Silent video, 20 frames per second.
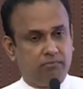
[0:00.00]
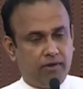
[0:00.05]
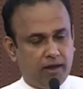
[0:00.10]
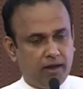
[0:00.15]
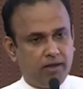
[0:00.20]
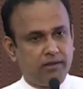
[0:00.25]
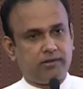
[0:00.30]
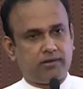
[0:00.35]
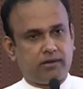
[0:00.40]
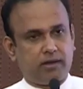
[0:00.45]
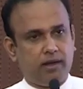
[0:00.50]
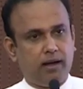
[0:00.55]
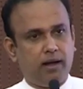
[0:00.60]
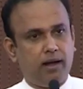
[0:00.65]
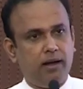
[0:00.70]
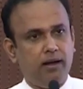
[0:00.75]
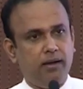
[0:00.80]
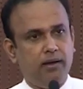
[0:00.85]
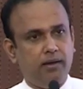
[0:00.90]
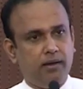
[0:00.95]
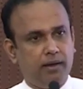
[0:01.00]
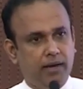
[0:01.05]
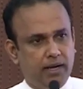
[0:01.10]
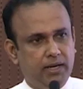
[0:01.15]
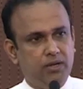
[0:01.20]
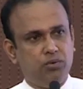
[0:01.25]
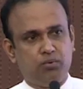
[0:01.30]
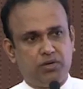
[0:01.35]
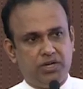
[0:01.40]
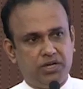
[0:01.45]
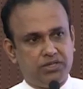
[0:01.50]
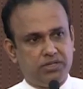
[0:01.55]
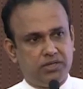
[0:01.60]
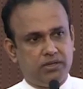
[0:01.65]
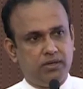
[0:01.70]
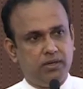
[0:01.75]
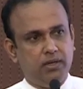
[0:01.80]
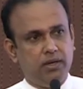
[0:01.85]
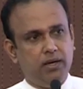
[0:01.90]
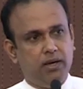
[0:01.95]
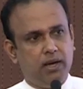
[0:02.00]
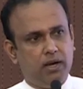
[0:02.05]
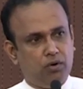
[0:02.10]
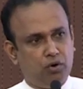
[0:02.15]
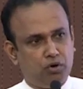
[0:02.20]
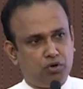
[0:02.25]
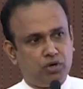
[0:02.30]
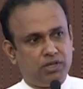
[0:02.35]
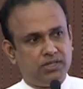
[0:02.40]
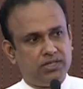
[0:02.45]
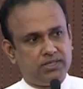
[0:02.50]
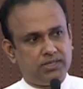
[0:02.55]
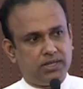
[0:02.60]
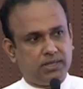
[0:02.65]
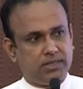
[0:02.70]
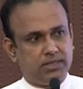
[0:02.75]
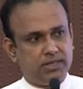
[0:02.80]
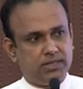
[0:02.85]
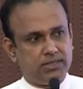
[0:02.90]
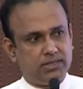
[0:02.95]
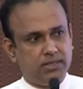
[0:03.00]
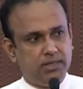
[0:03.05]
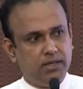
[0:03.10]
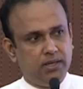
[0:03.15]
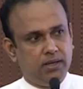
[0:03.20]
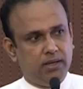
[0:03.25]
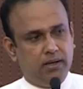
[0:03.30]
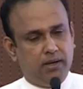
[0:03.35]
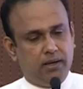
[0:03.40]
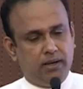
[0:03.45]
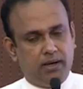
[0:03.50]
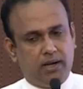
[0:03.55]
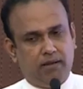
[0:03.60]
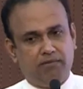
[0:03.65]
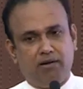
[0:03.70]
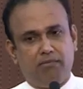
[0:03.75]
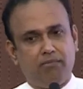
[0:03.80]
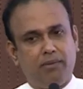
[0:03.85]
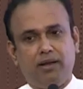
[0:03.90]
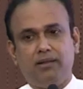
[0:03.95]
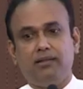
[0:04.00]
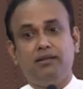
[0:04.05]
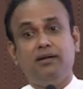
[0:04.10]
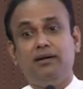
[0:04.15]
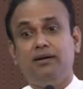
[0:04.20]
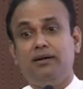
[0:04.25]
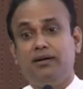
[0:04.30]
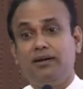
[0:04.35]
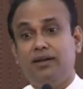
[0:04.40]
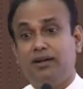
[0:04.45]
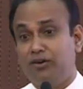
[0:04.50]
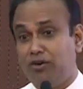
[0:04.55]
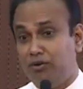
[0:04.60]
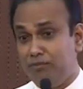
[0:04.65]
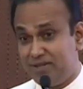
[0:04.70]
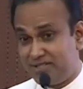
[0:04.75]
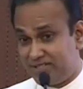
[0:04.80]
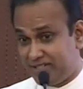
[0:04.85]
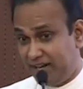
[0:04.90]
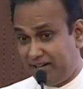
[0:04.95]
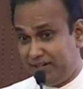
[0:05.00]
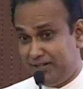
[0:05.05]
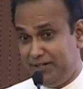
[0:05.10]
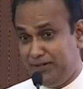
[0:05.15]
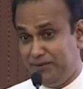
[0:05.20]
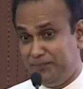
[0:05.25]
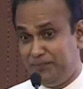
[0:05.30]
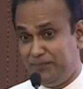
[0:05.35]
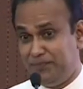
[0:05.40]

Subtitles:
healthcare, education, a lot of other sectors, never mind the economic sector.